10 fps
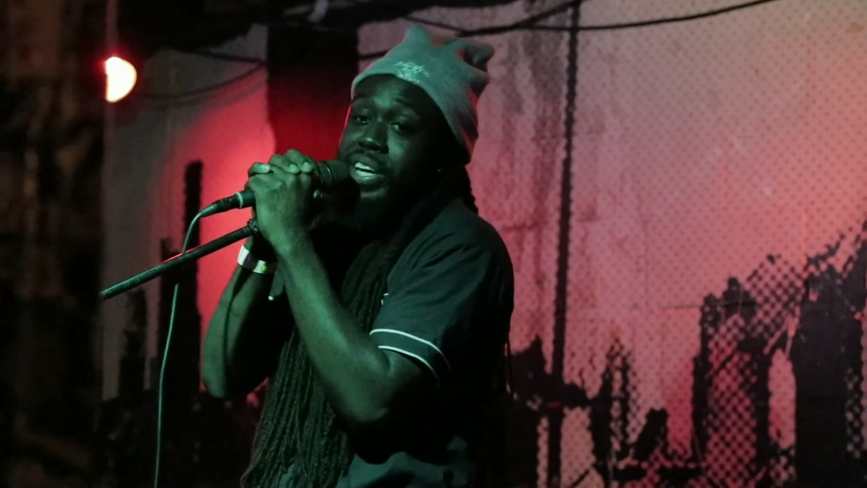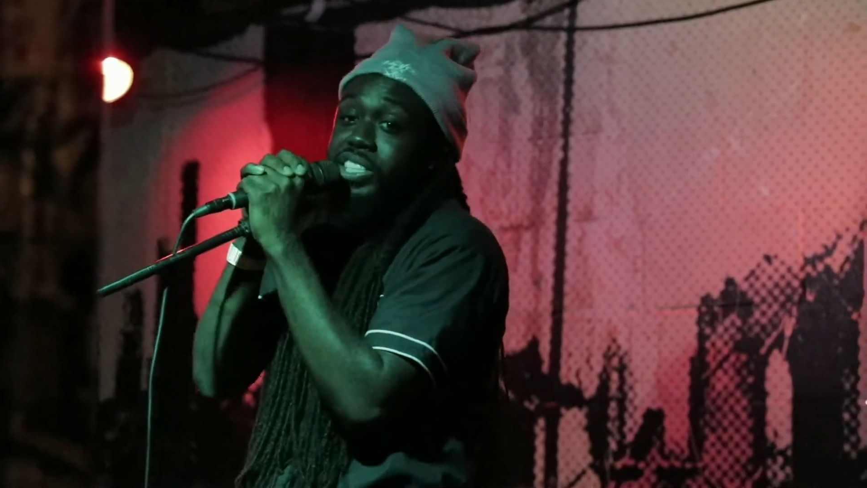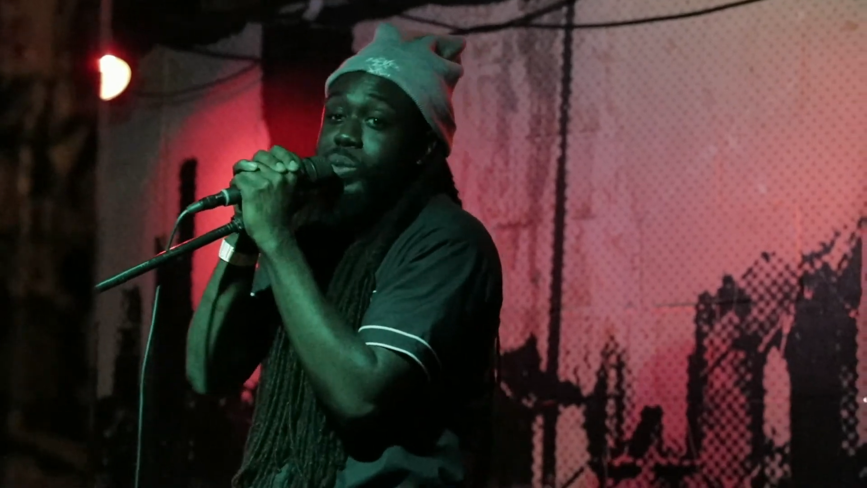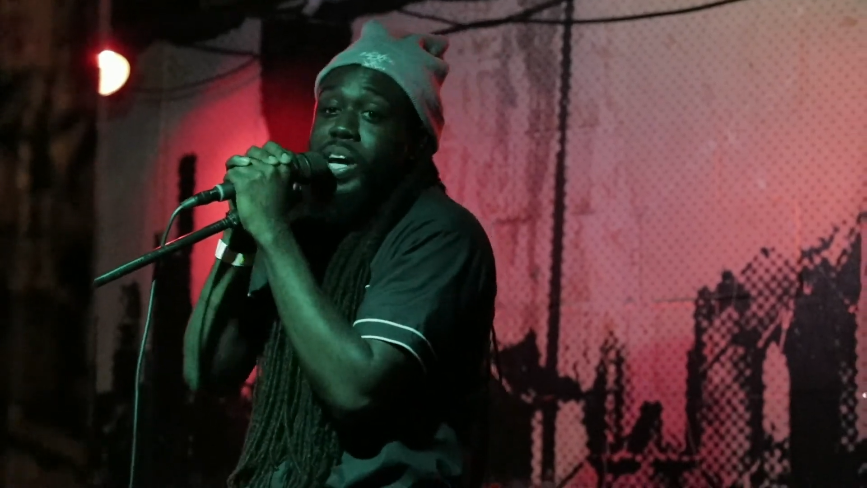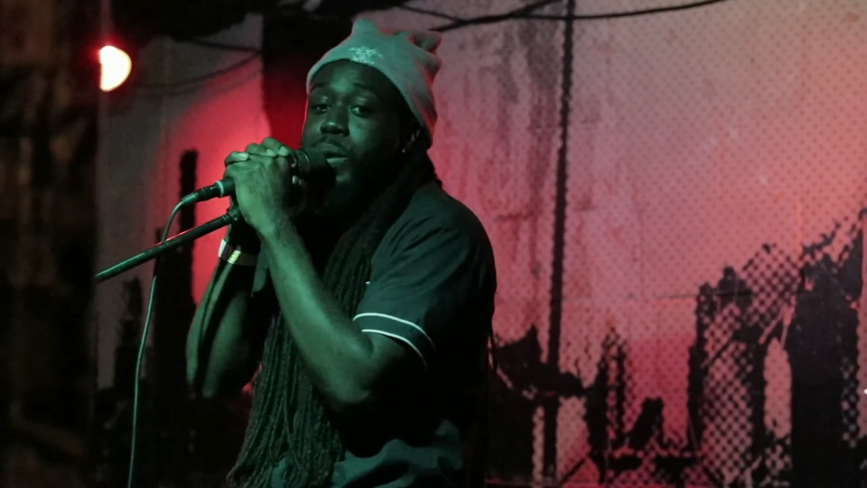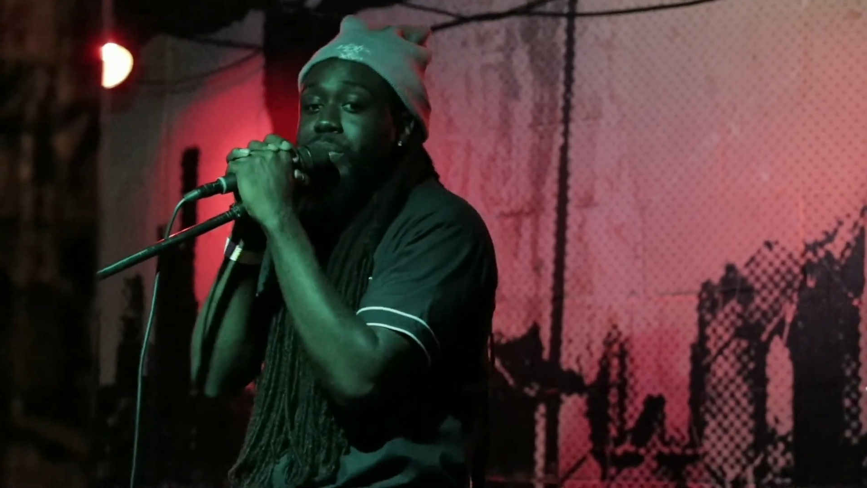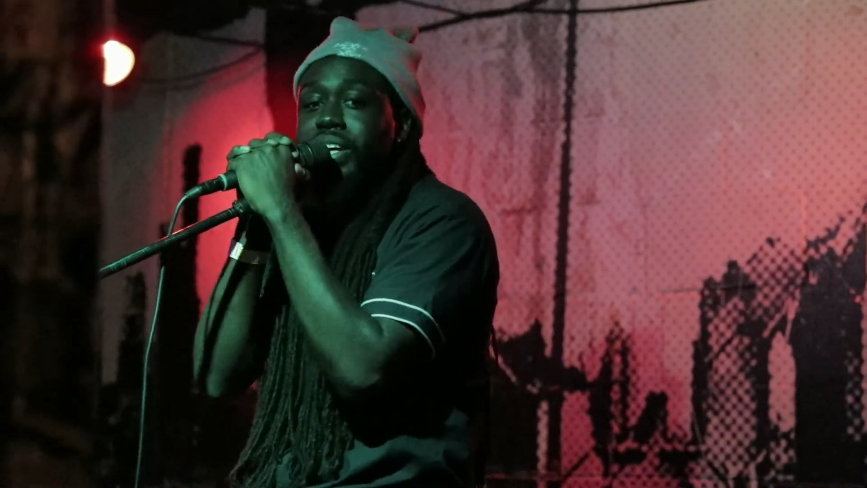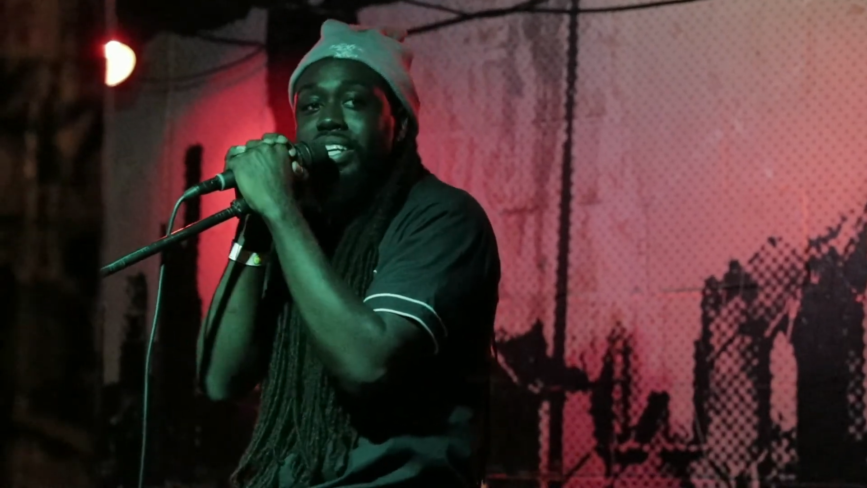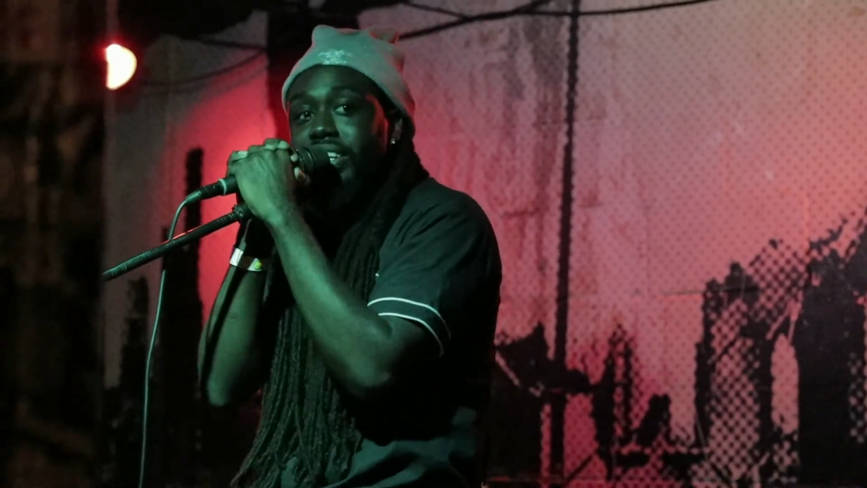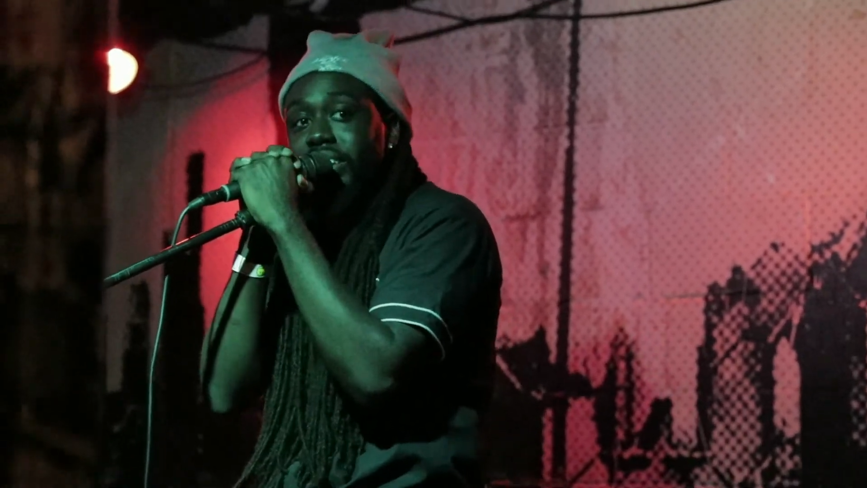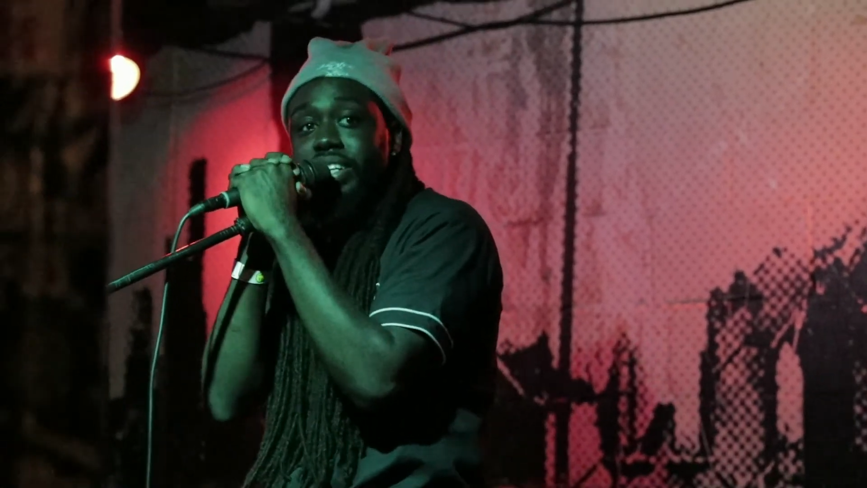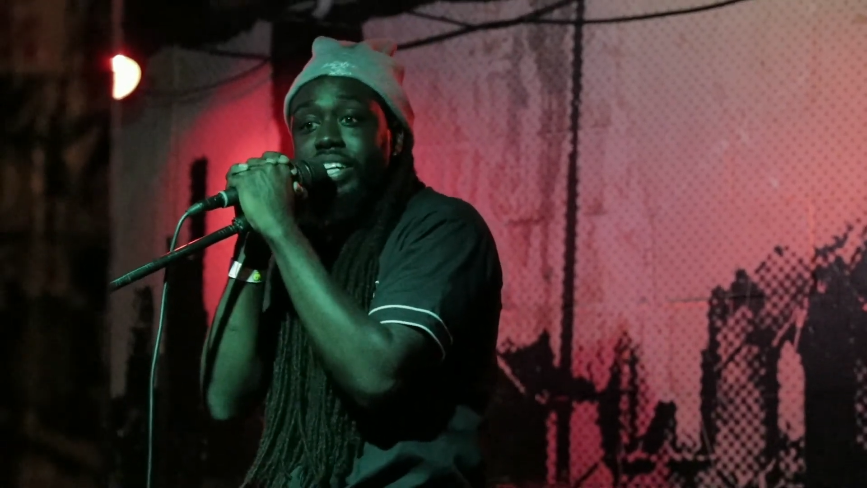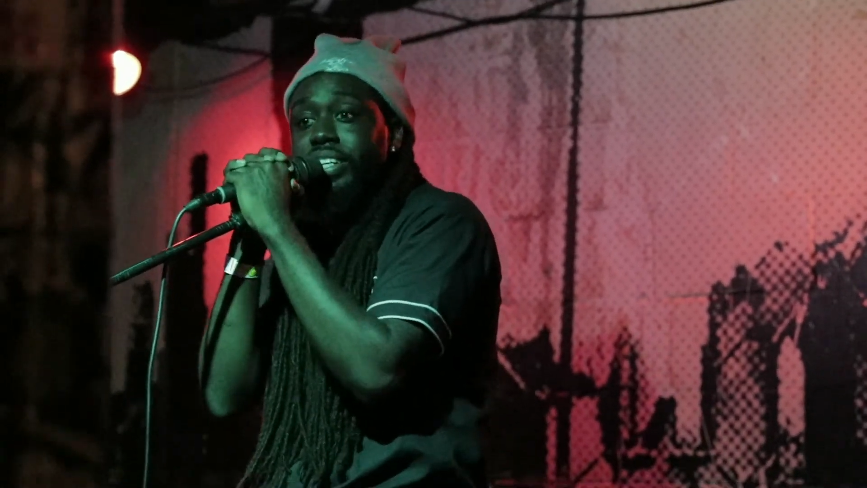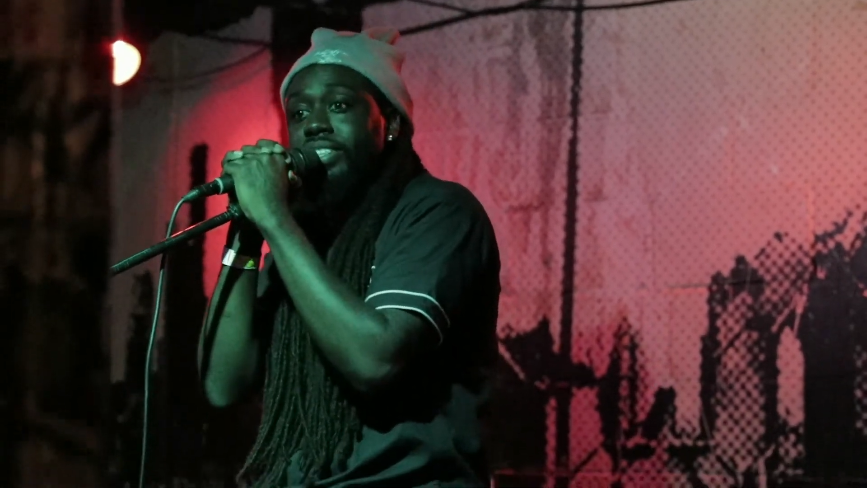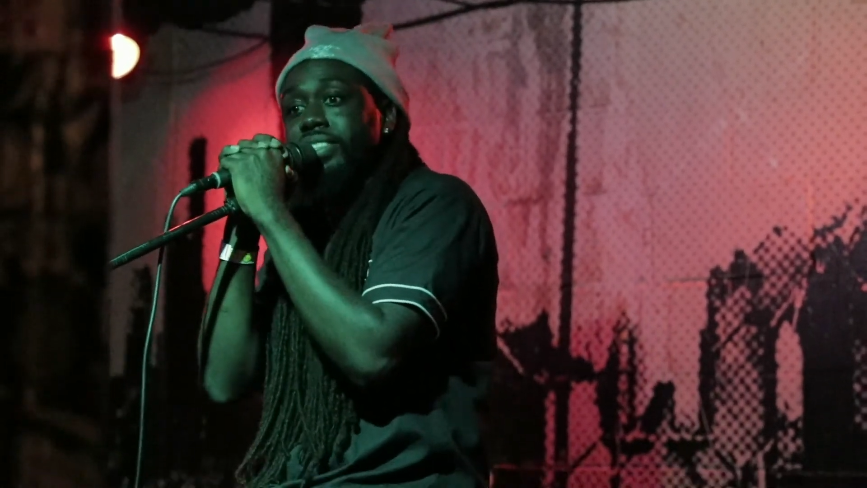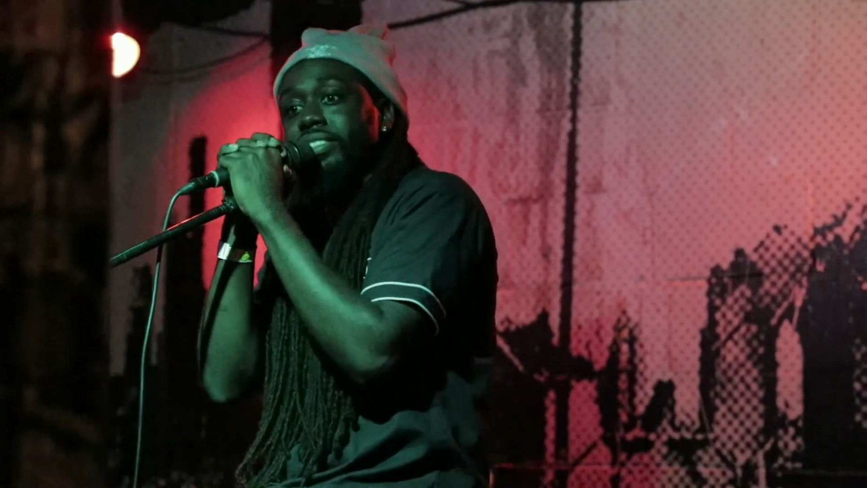makes you happy at the end of the day.